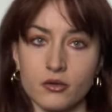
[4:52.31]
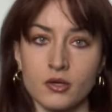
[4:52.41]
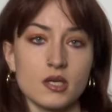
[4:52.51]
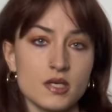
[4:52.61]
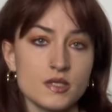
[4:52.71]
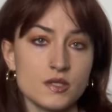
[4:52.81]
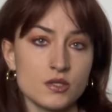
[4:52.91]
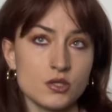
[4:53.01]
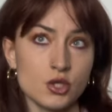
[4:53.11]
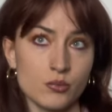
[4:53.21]
These
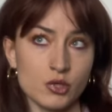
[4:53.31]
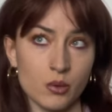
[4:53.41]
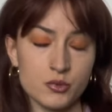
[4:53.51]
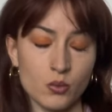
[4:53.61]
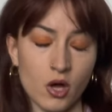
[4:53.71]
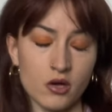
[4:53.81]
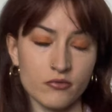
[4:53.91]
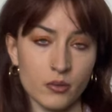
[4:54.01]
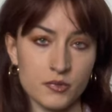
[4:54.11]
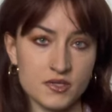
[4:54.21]
tube tops were
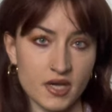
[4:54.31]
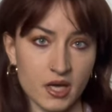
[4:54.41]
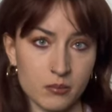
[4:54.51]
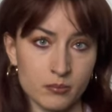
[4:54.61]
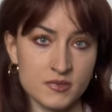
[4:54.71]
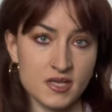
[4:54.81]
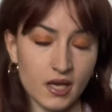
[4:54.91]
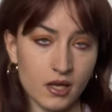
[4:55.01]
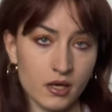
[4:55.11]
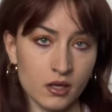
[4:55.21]
from the same
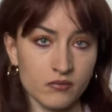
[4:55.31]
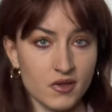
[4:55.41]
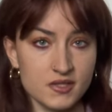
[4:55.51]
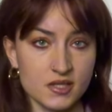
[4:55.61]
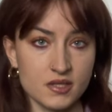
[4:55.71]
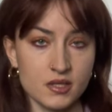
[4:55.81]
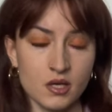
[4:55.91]
seller on Vinted,